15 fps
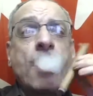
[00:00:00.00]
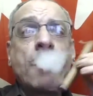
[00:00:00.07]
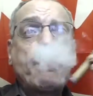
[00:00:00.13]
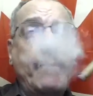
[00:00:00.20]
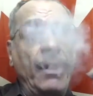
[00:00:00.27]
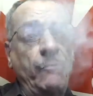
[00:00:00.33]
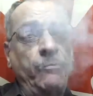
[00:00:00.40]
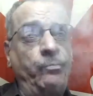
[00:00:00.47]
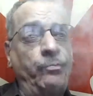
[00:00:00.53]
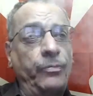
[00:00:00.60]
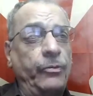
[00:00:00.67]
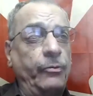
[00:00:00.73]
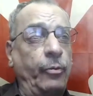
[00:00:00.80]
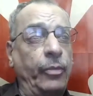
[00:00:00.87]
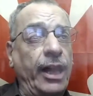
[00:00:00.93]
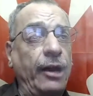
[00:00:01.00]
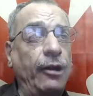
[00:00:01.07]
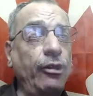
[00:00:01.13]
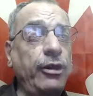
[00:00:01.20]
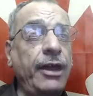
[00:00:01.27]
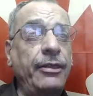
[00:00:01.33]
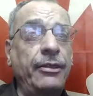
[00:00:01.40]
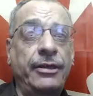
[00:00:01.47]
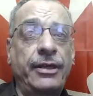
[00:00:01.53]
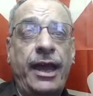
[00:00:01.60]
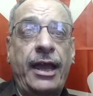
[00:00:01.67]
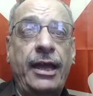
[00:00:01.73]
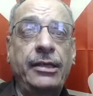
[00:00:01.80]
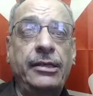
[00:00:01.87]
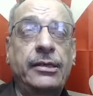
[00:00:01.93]
But when I look at the
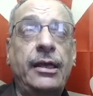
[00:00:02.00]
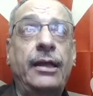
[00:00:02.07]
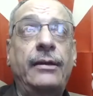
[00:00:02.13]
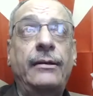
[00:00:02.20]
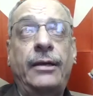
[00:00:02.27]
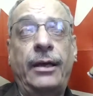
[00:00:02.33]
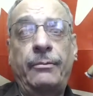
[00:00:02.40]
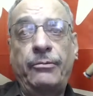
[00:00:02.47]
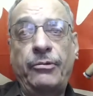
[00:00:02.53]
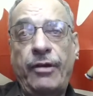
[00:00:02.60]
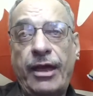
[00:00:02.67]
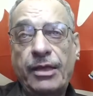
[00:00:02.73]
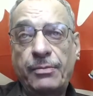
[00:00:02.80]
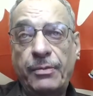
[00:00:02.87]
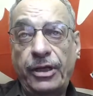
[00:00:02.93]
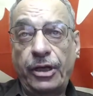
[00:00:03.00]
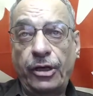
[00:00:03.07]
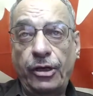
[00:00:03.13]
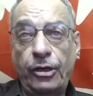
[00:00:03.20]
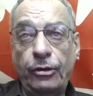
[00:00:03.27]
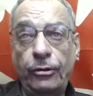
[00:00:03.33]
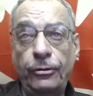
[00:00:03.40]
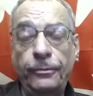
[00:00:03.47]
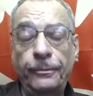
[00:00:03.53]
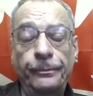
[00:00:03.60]
tags that um, you asked me to do,